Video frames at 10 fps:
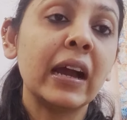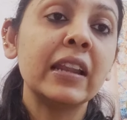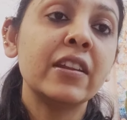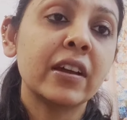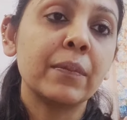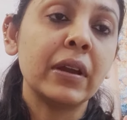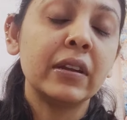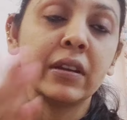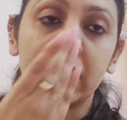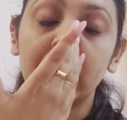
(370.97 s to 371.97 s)
highly
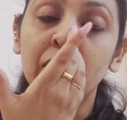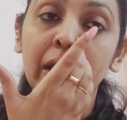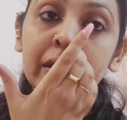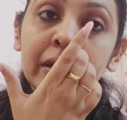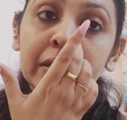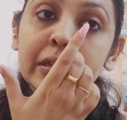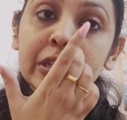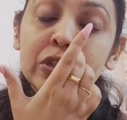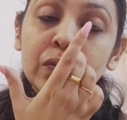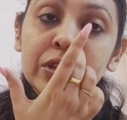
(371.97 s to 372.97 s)
recommended and required here in
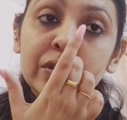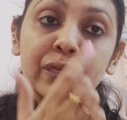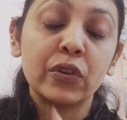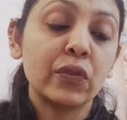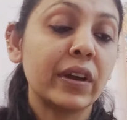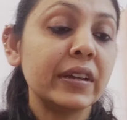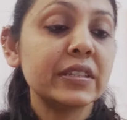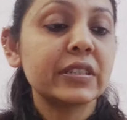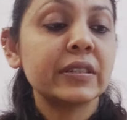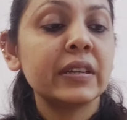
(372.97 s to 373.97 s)
this situation for you
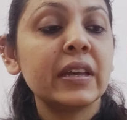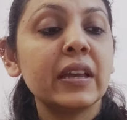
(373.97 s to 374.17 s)
guys.